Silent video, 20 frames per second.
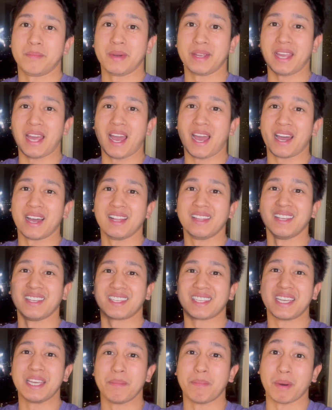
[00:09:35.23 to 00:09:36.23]
But yeah,
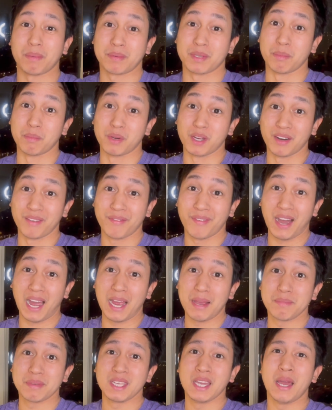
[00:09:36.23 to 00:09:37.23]
let's keep up some good
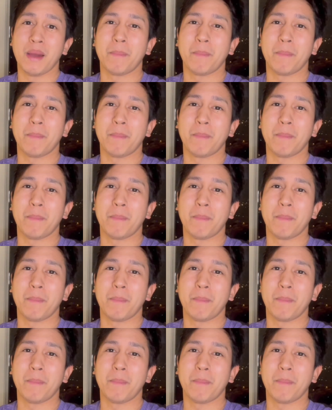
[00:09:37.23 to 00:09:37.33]
vibes